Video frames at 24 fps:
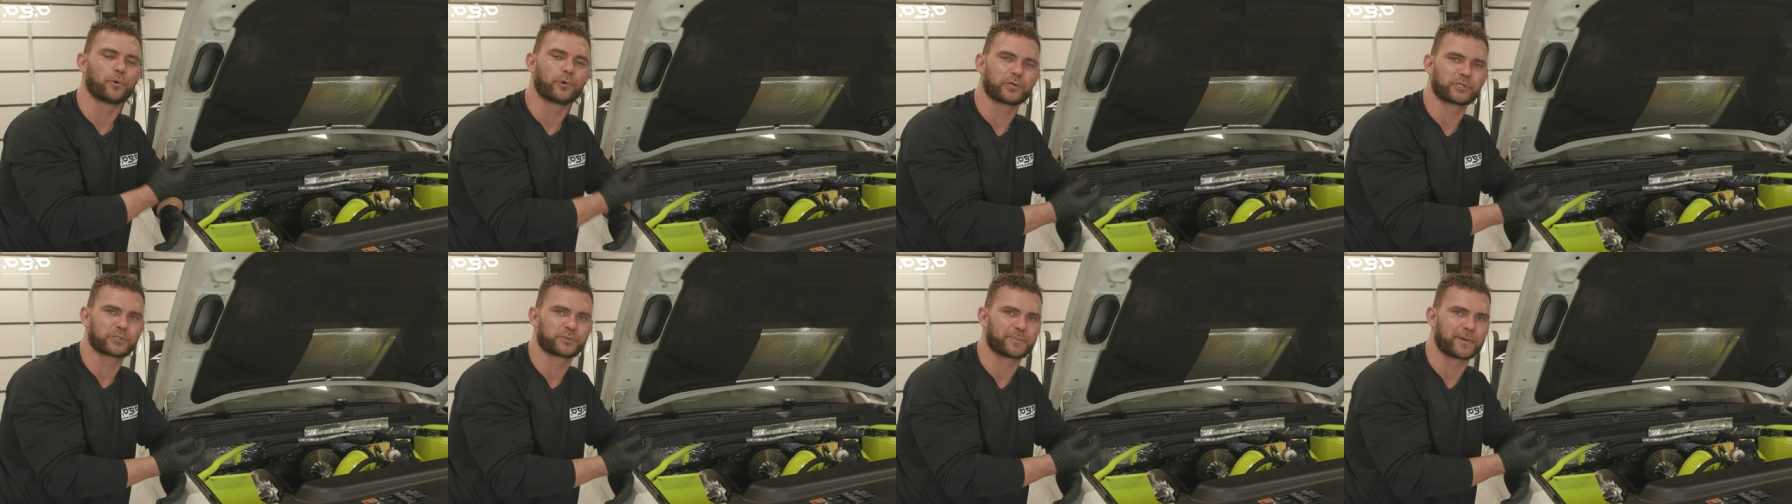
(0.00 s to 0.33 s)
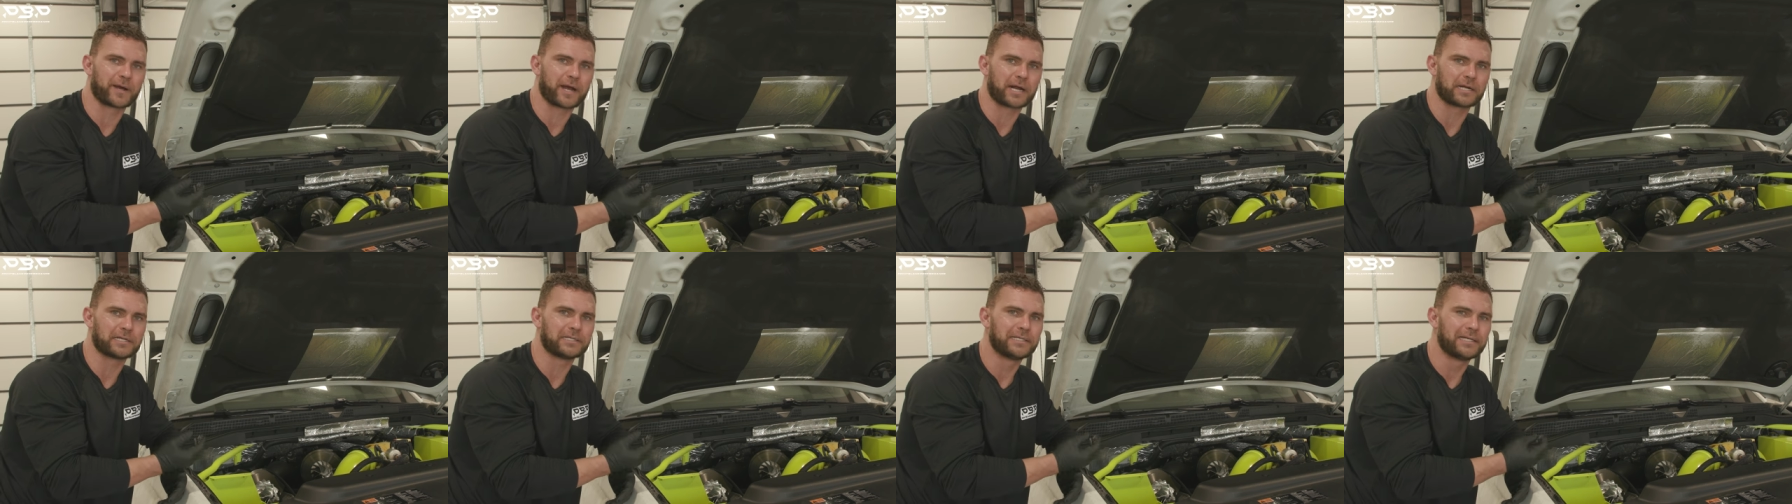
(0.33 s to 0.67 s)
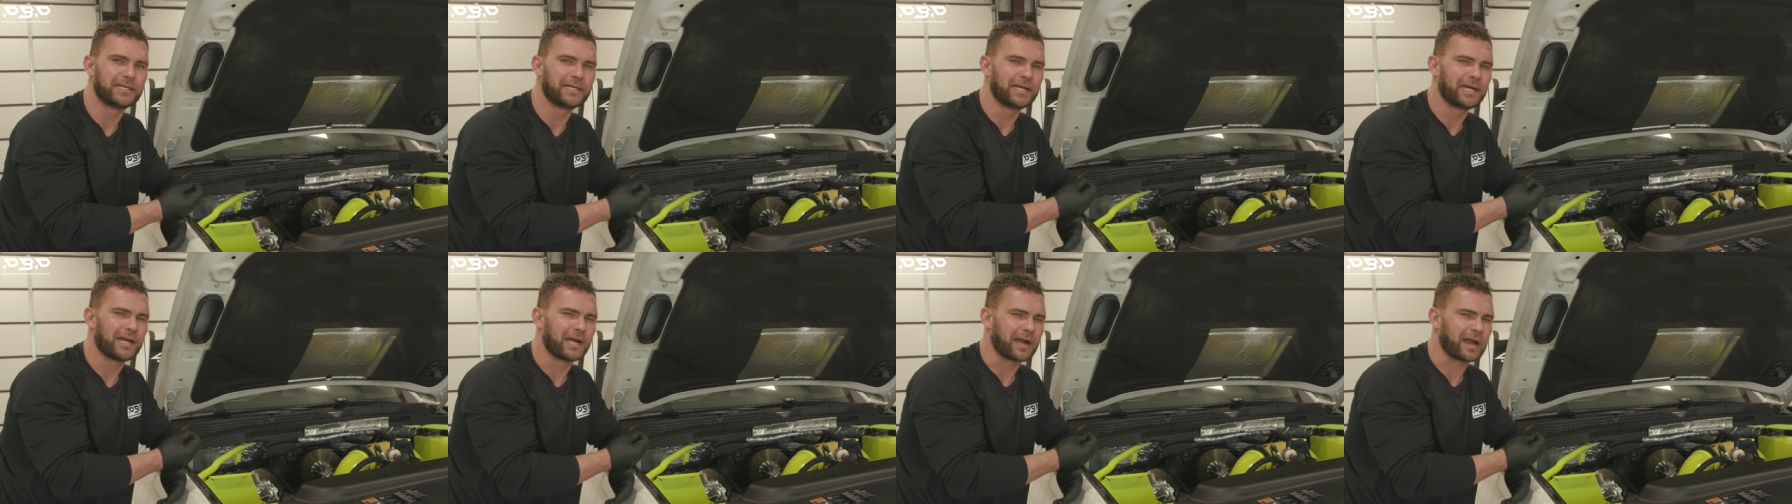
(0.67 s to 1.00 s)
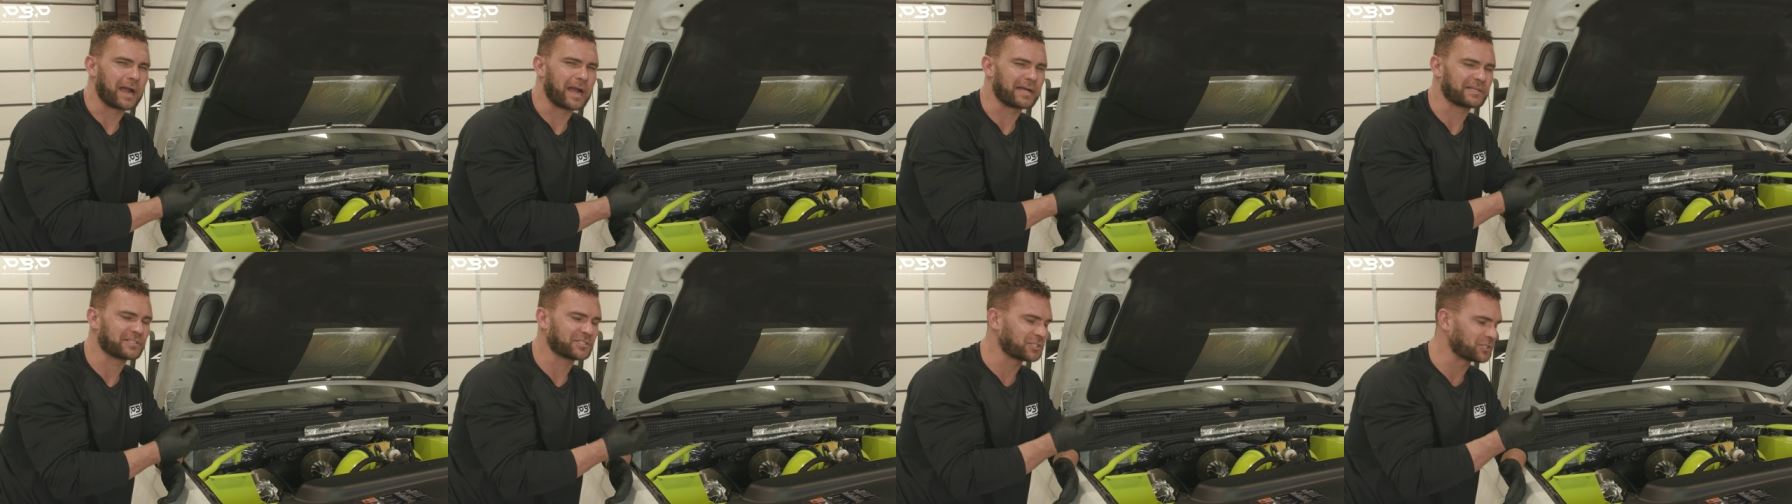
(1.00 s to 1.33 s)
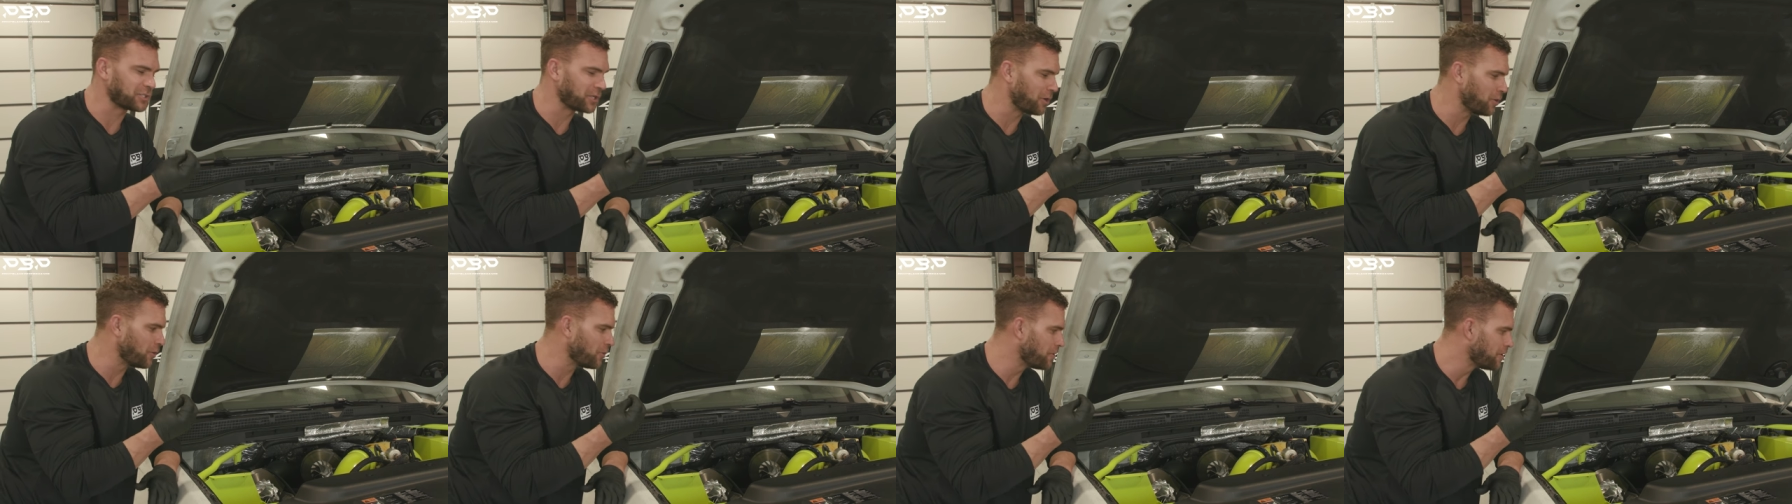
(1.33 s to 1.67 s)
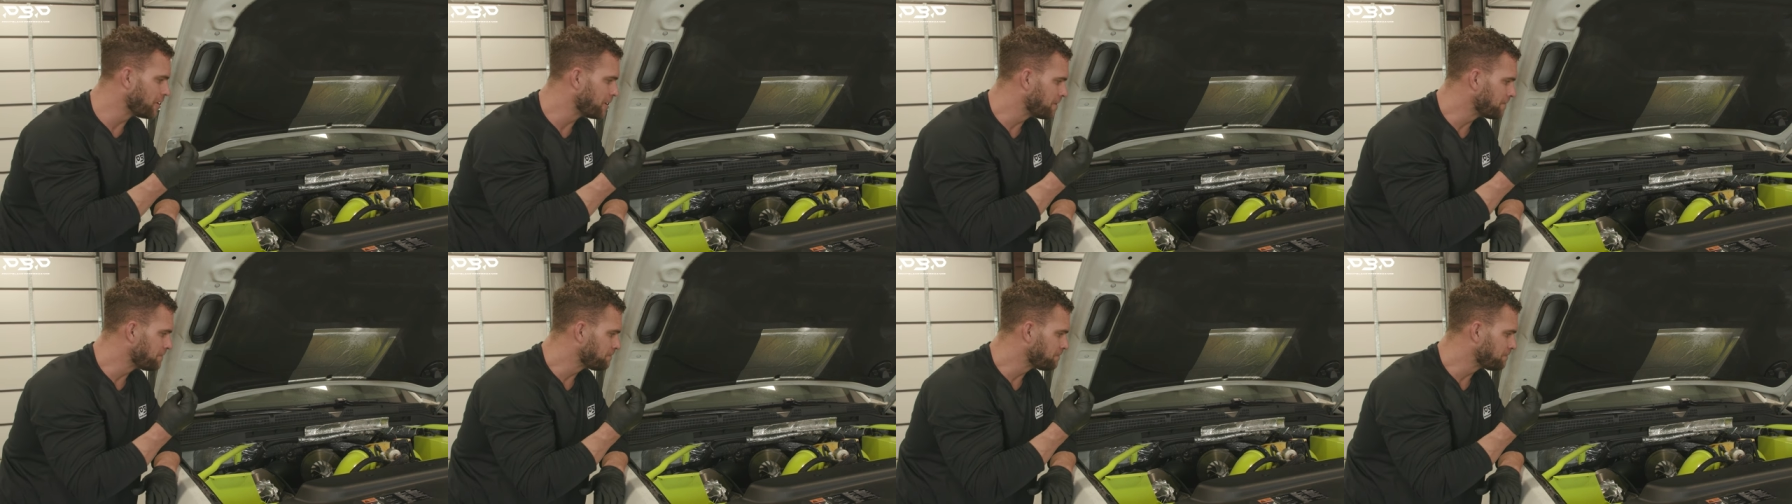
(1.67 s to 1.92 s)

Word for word: horsepower, all right? So